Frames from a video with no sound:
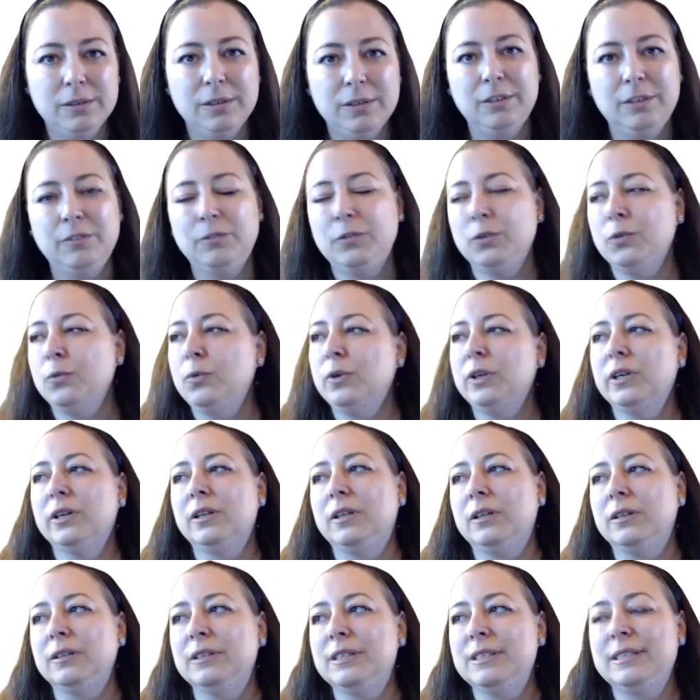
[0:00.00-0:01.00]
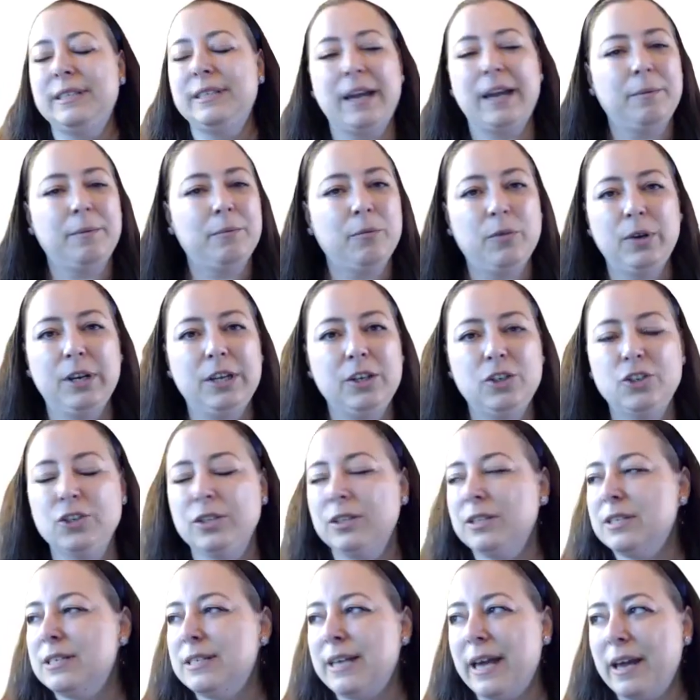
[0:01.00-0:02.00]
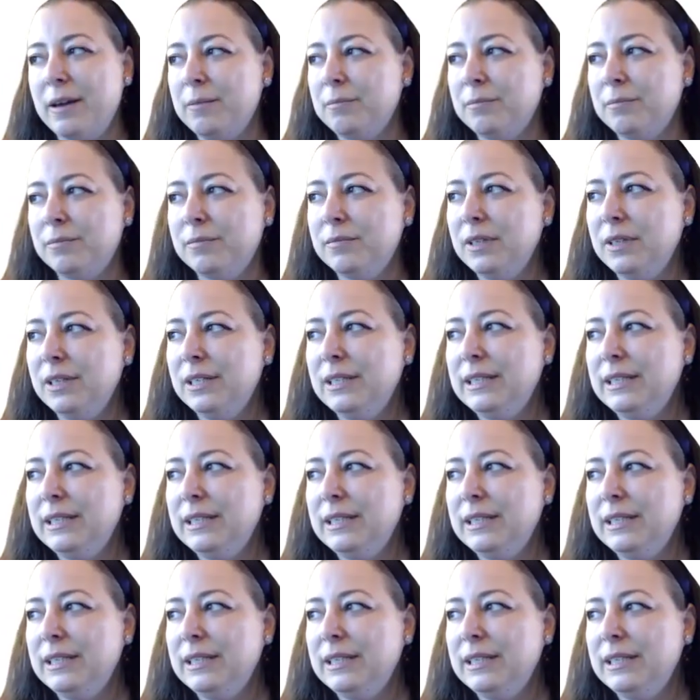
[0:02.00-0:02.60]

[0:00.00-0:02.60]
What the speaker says: if you will, the same religion, the same